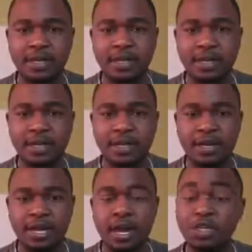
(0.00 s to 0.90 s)

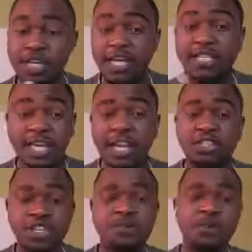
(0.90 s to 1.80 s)
how GIS can
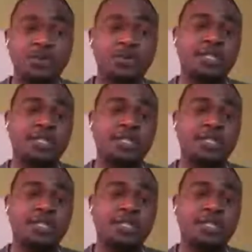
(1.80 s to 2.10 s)
actually be used